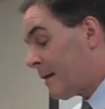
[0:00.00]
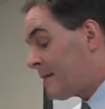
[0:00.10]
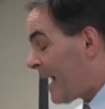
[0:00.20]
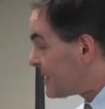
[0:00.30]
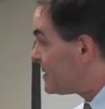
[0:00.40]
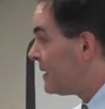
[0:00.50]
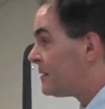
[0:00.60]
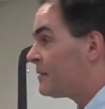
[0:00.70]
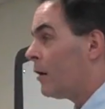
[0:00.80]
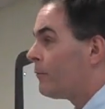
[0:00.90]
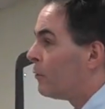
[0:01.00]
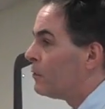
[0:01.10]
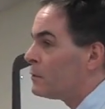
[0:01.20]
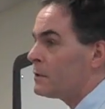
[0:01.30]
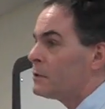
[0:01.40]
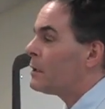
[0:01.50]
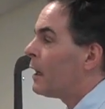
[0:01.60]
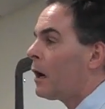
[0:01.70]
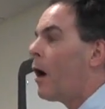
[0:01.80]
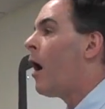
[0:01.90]
Texting and cell phone usage,
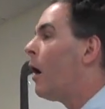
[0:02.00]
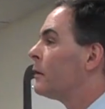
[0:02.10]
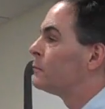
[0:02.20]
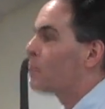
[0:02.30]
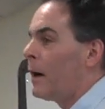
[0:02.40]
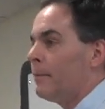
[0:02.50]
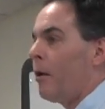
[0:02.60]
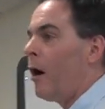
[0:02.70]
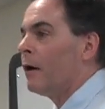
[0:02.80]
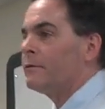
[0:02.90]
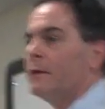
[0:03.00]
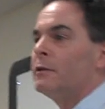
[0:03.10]
college-wide policy,